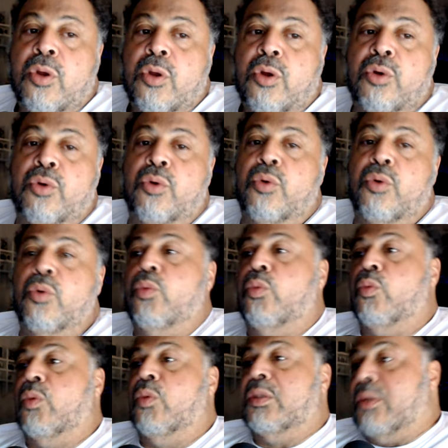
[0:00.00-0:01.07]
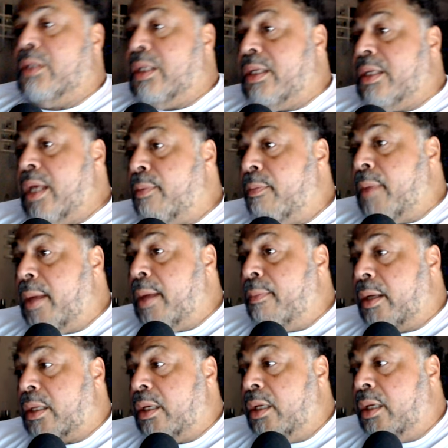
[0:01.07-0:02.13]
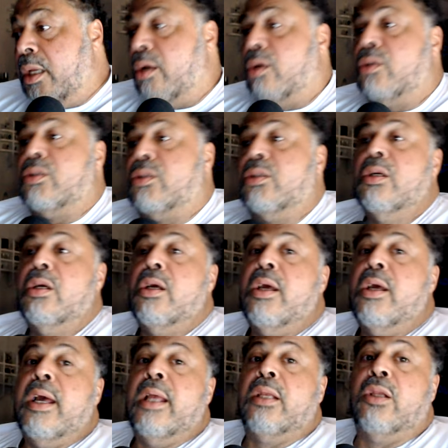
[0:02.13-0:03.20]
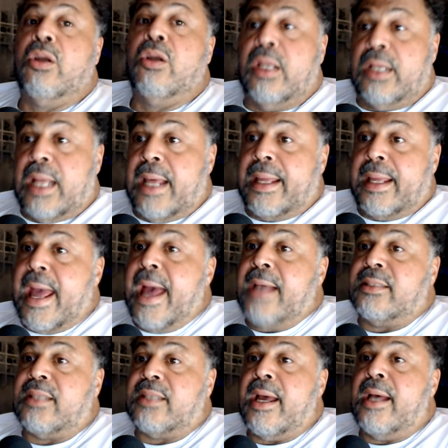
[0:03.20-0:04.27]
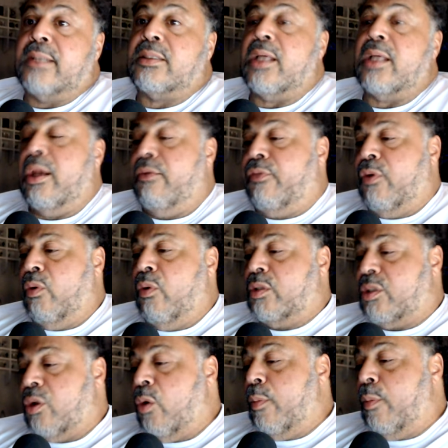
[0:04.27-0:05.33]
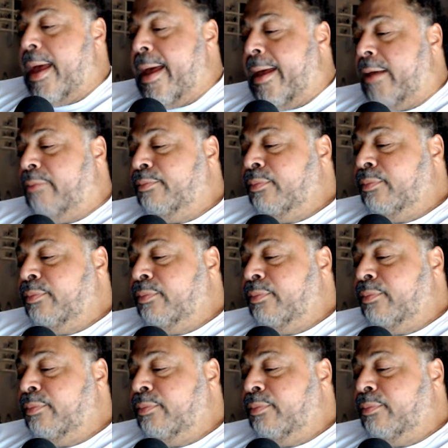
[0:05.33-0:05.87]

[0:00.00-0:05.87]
who was at the Tampa Bay Buccaneers, looking like ass ass, and if you were so bad